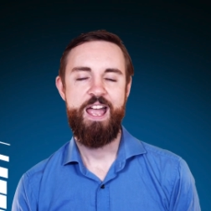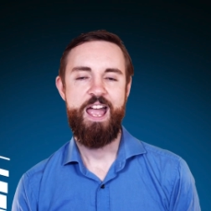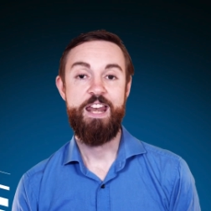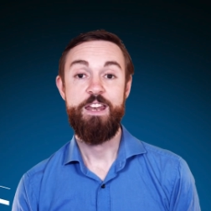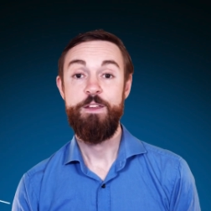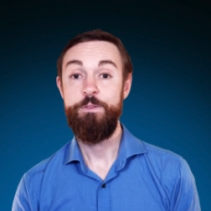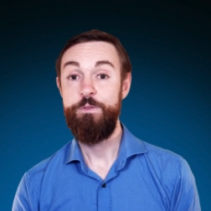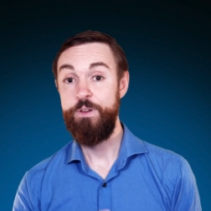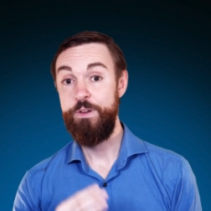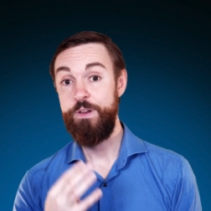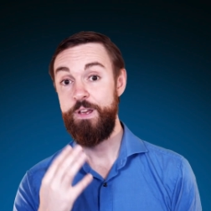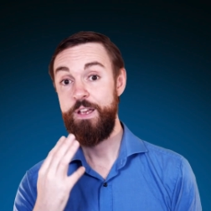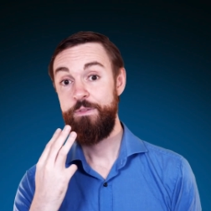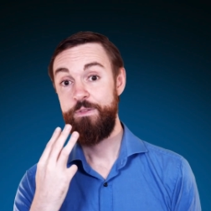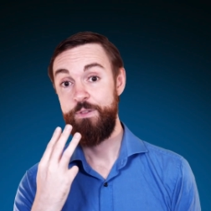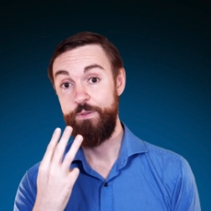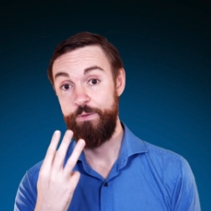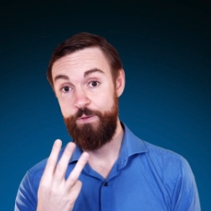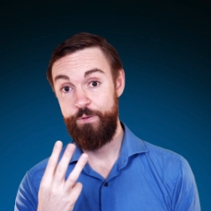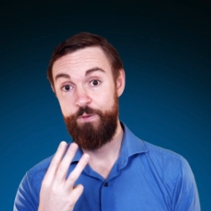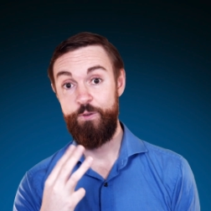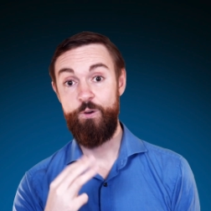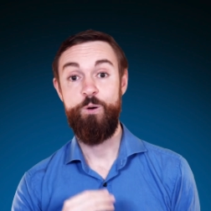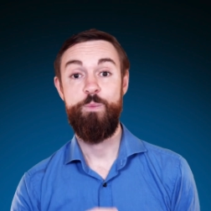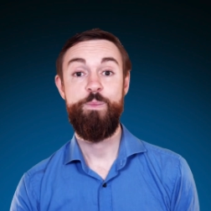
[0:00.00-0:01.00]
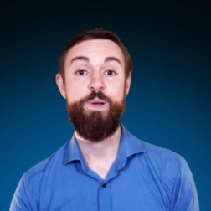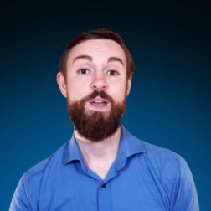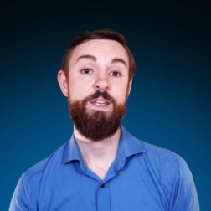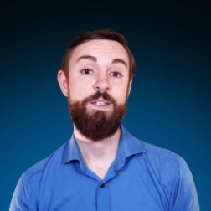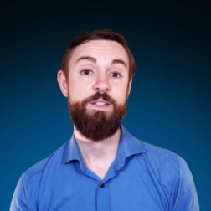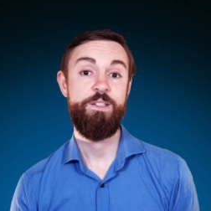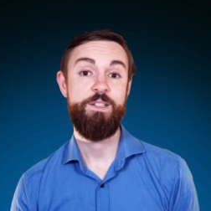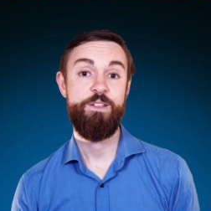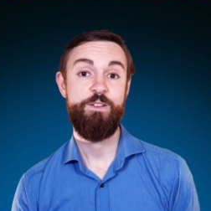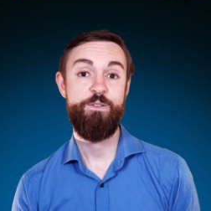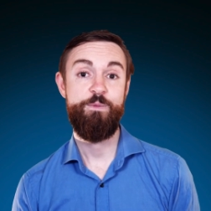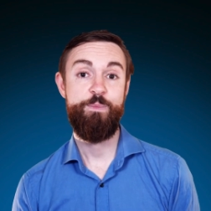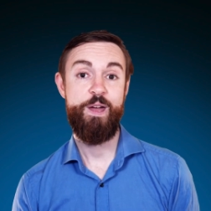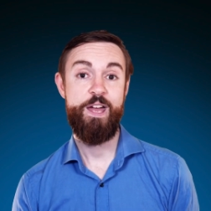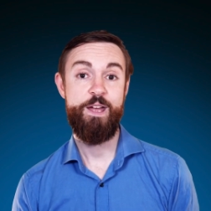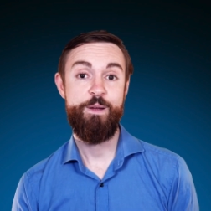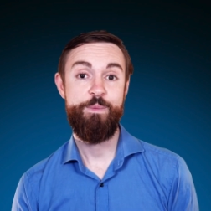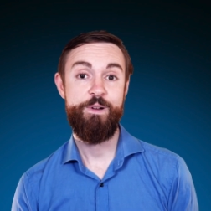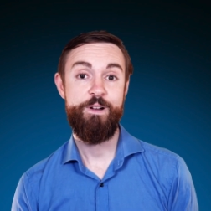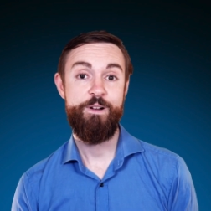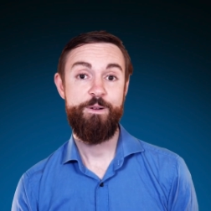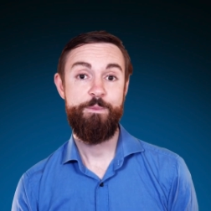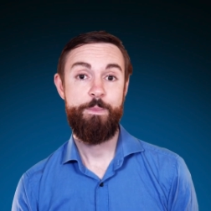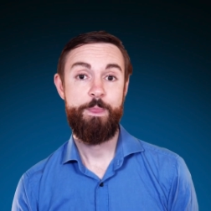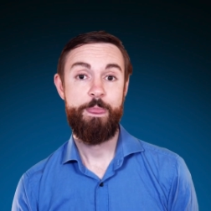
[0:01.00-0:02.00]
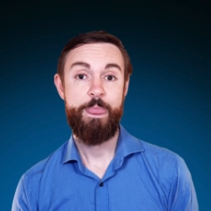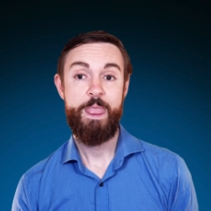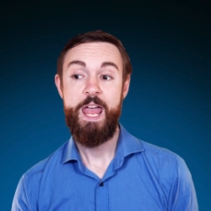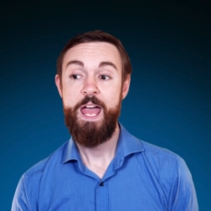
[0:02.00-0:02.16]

And if you give them four pieces of paper,